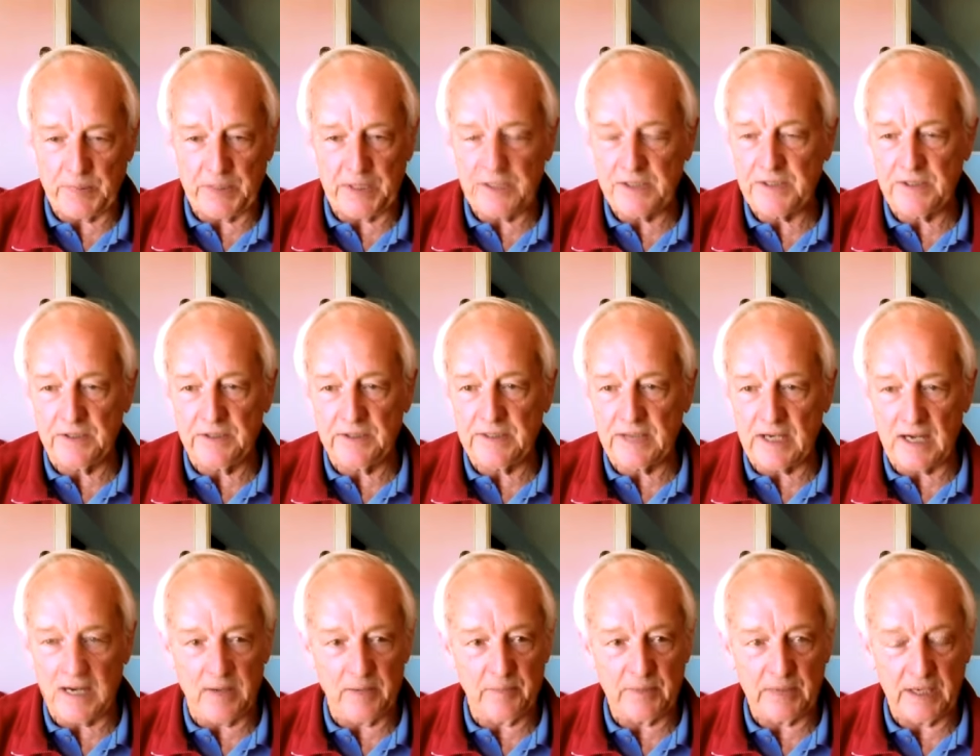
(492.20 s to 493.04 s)
present
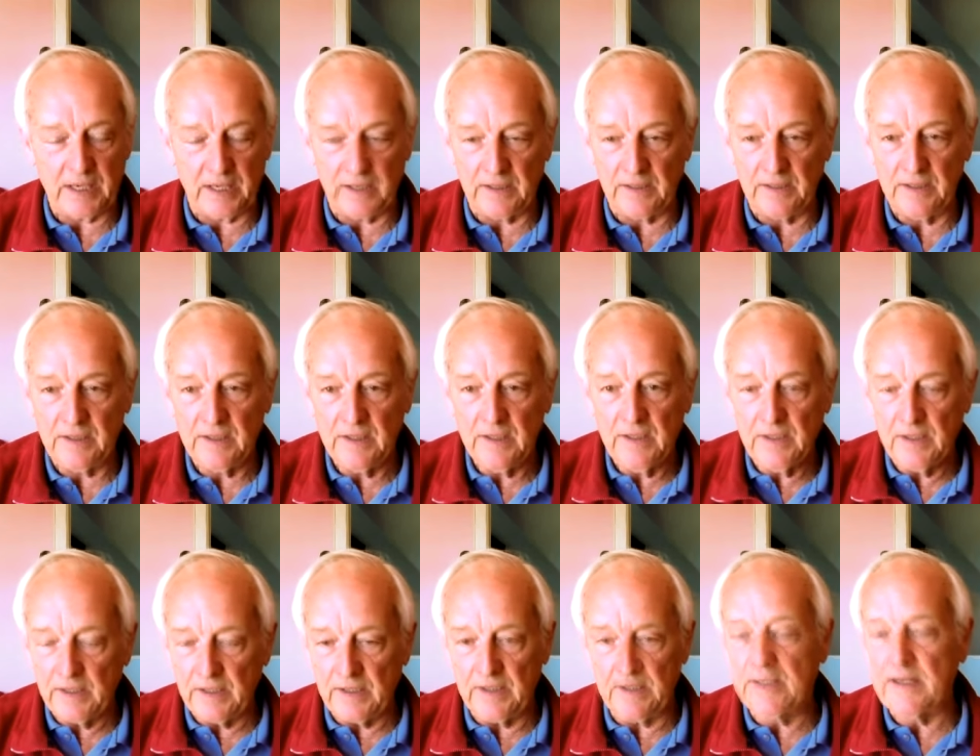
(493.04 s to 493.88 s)
time can
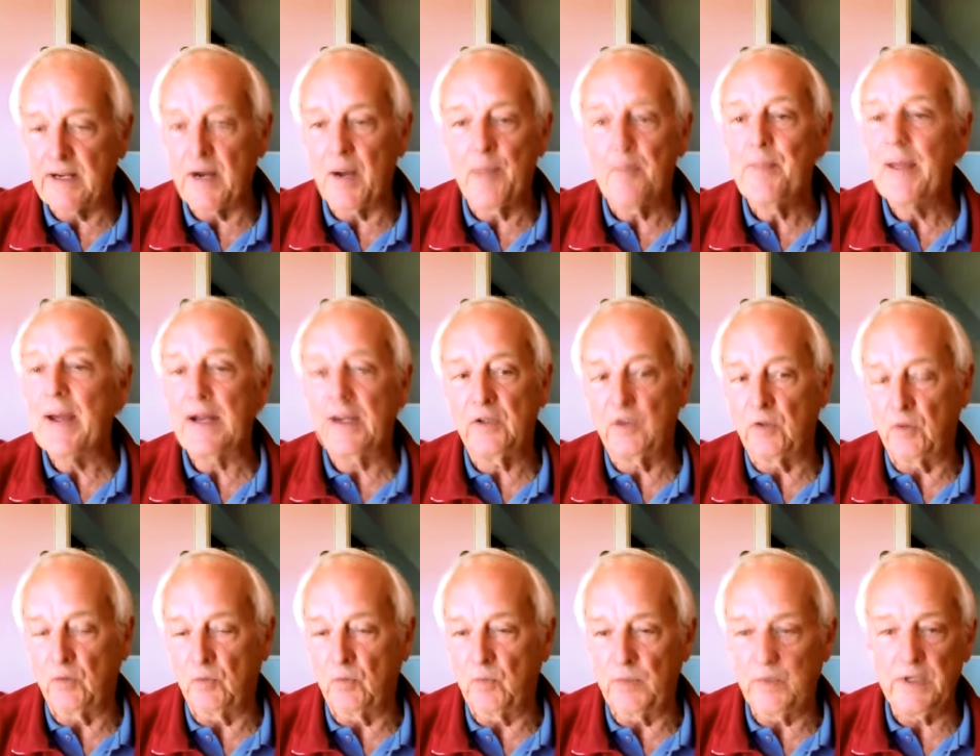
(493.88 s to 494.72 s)
uh, come back
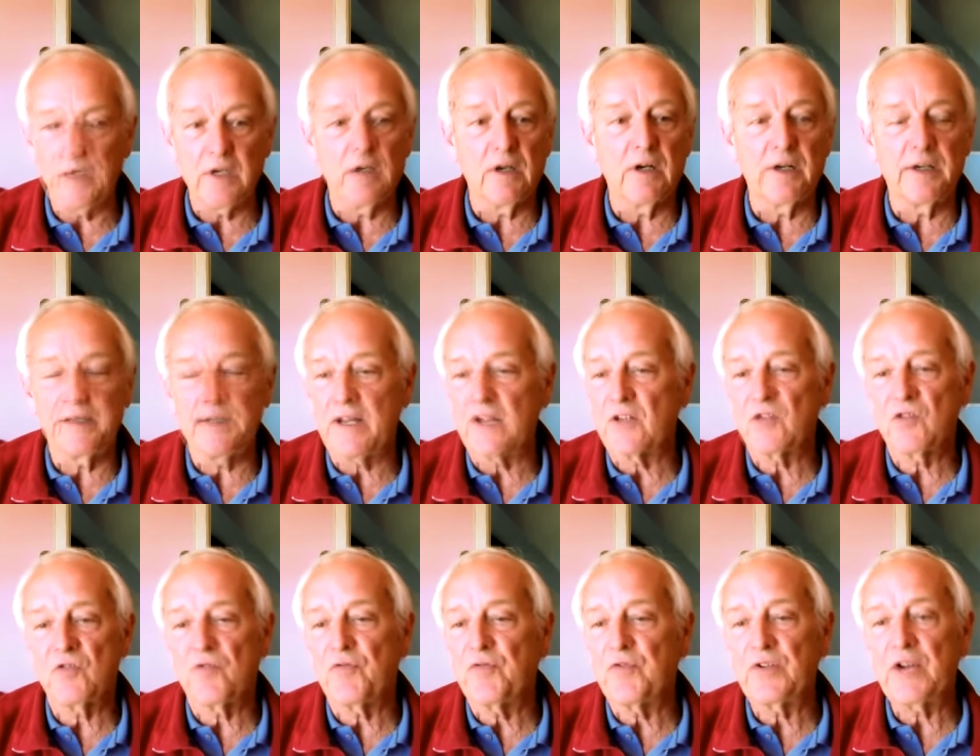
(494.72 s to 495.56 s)
to. We are
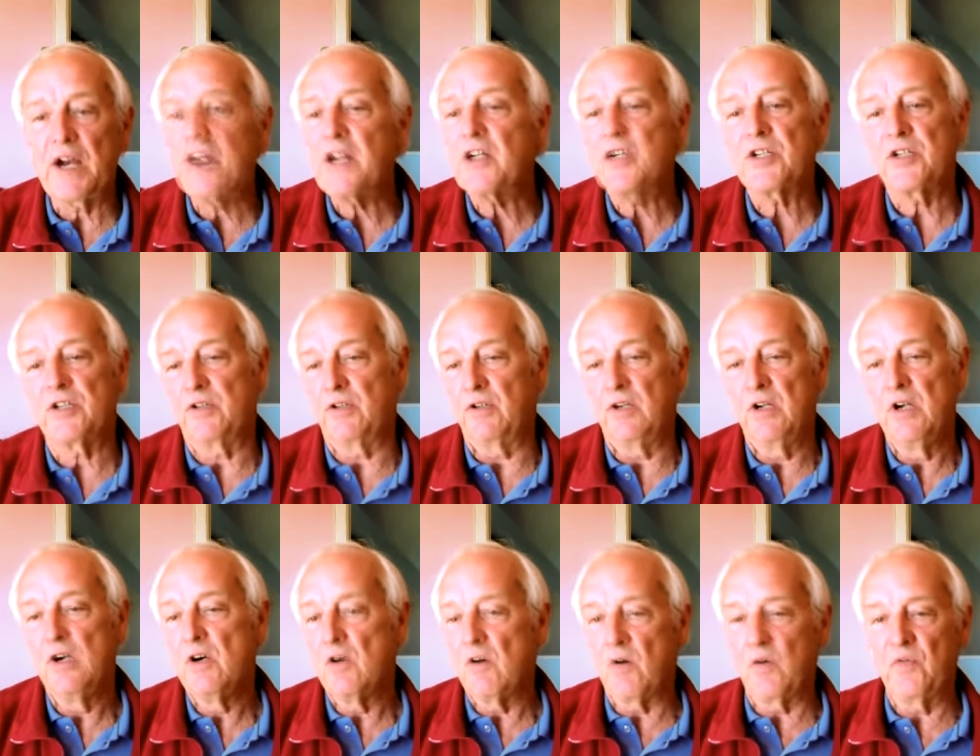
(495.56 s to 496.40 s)
just a fraction
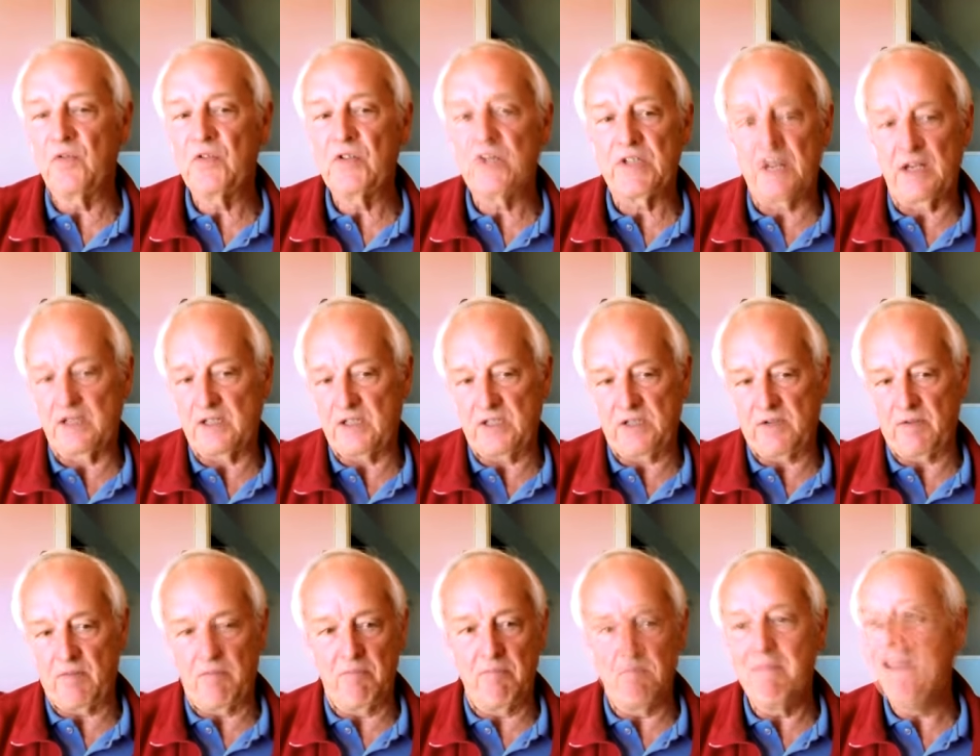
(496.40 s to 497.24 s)
of
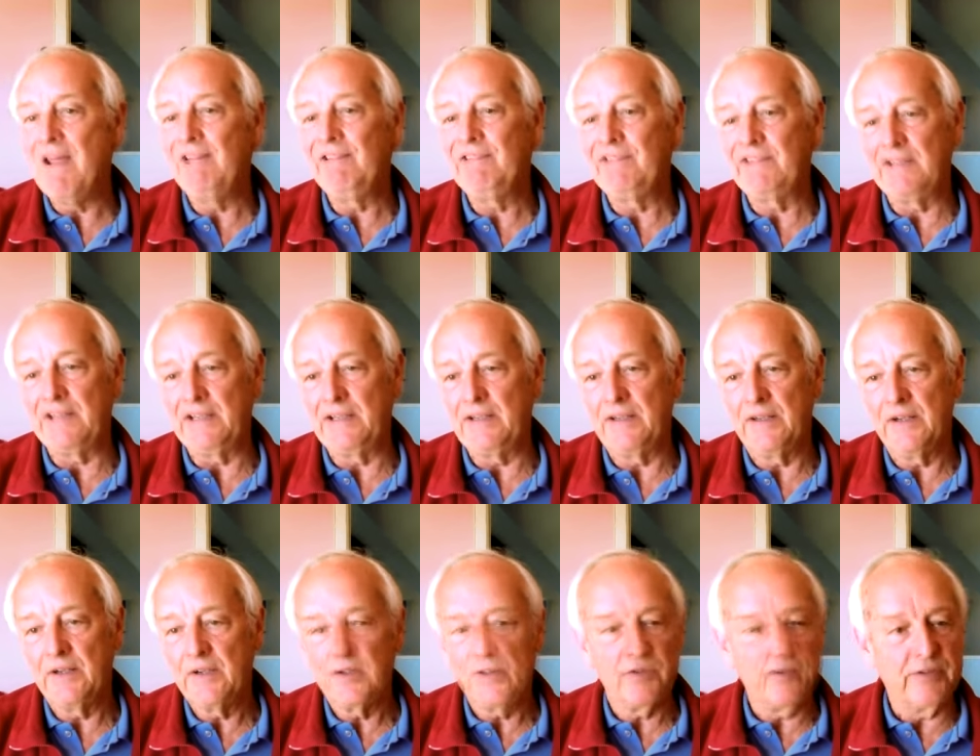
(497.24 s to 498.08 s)
such
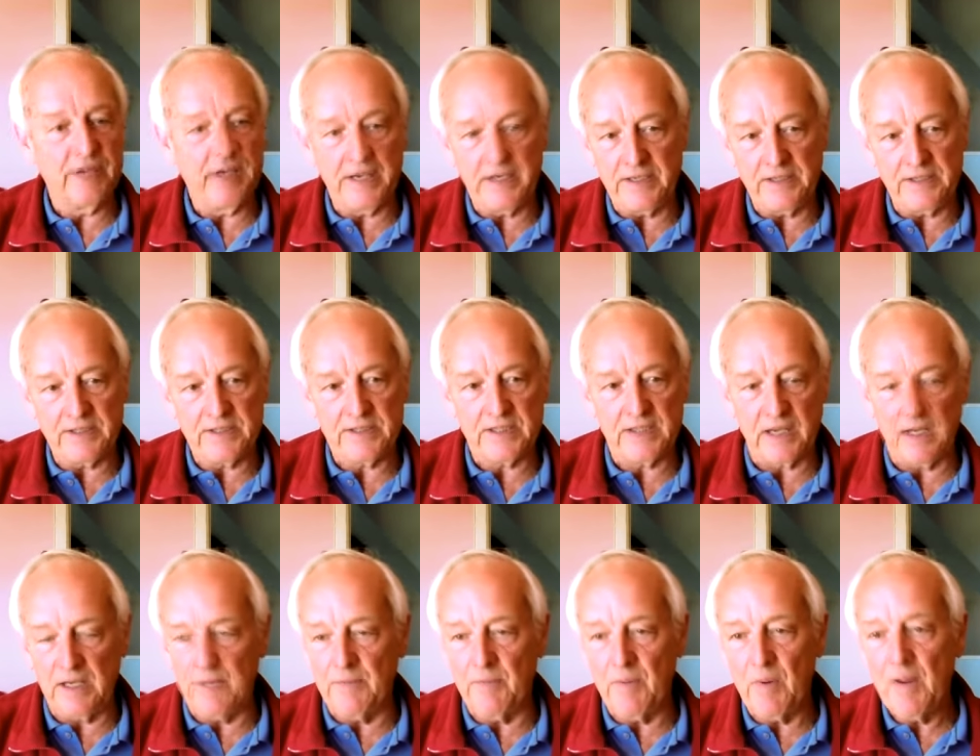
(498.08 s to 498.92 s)
melting rates
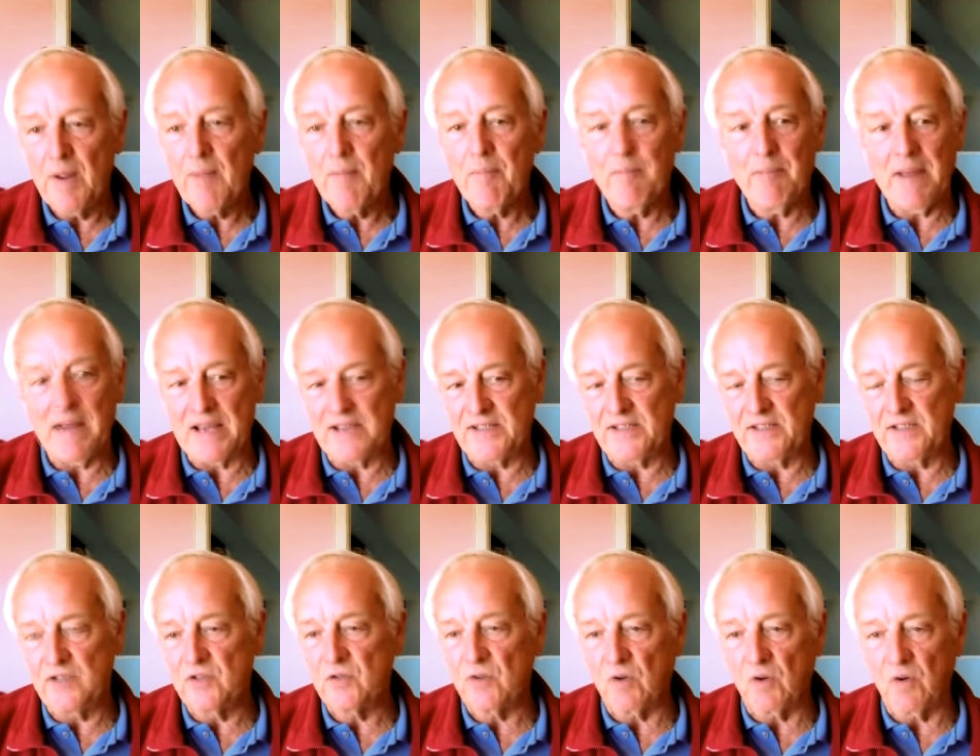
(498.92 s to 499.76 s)
and
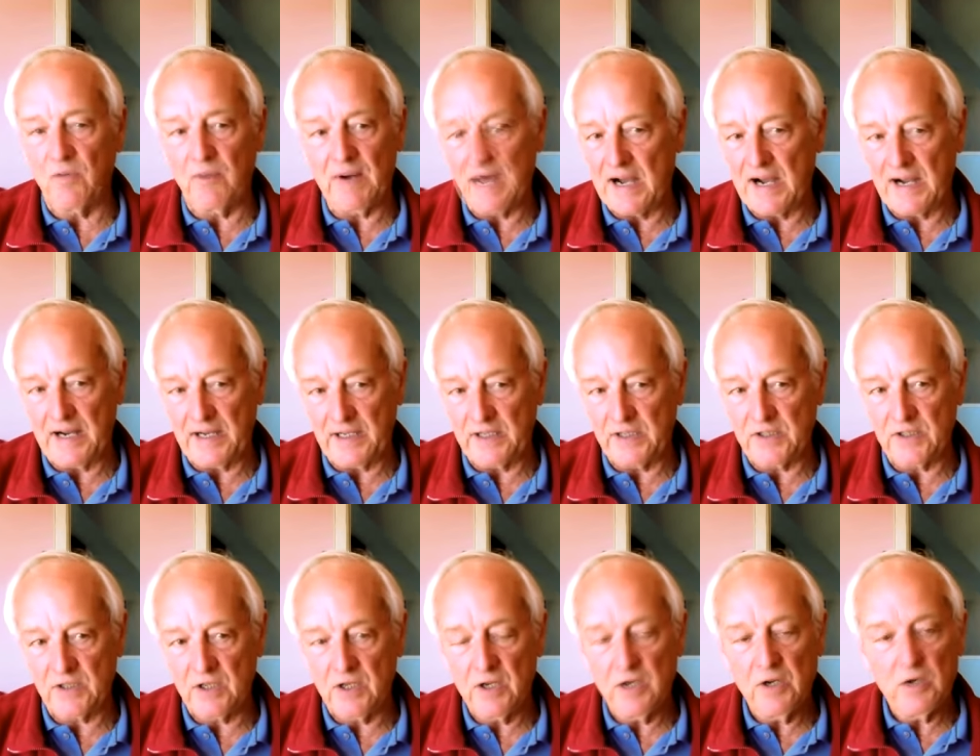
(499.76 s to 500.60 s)
masses of
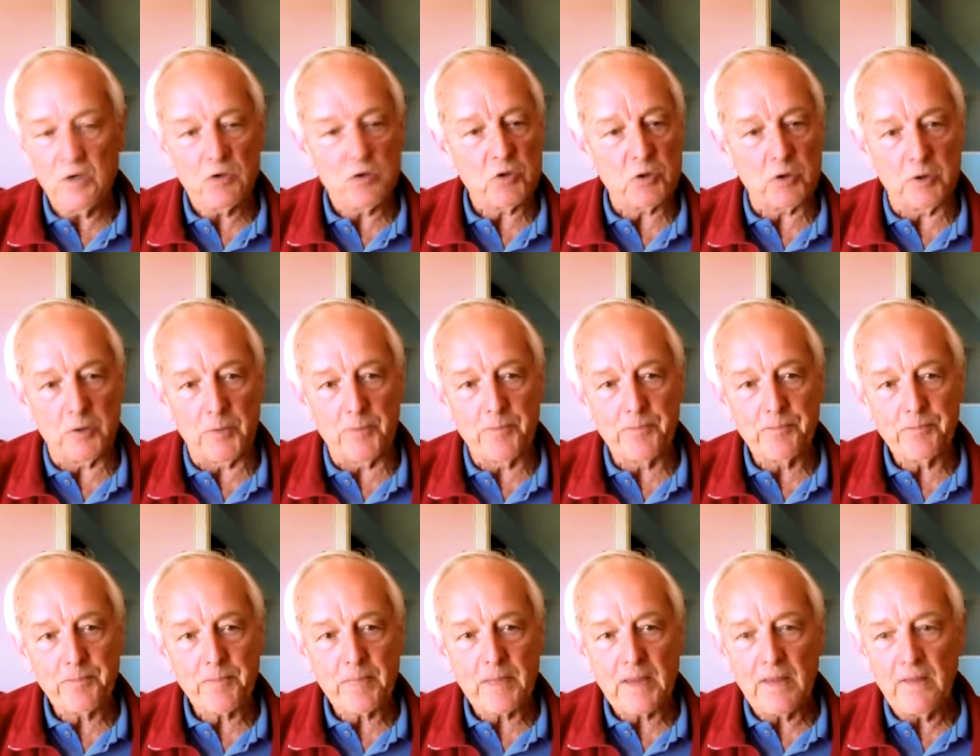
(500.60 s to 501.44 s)
ice. So
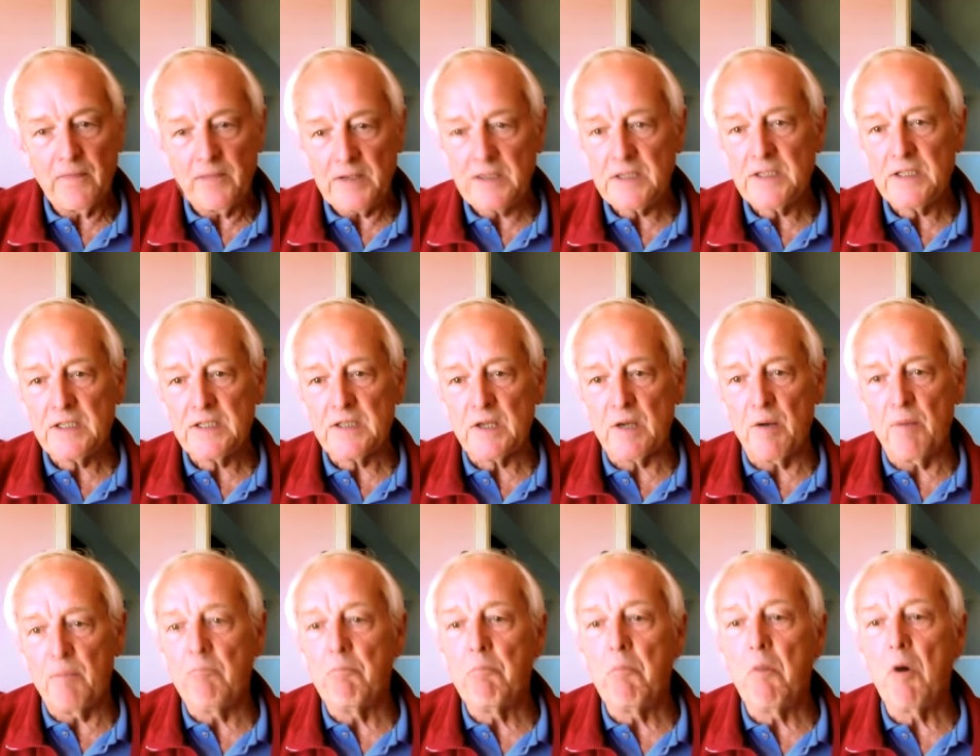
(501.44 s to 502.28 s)
this is
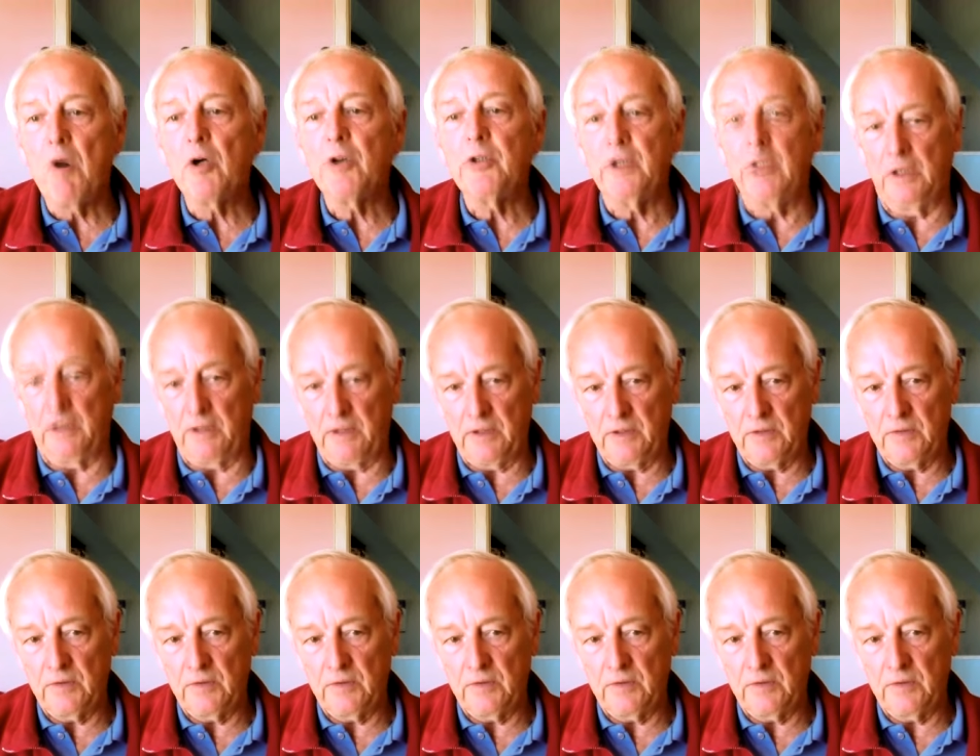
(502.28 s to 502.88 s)
a model.